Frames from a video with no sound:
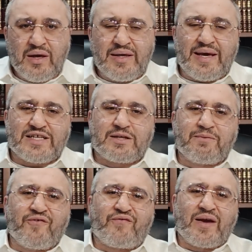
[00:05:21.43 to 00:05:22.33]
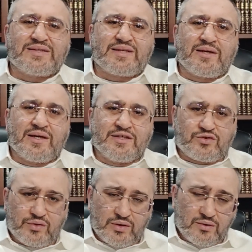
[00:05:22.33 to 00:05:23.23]
he has to be facing
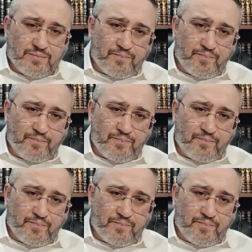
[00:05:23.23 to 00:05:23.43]
Israel.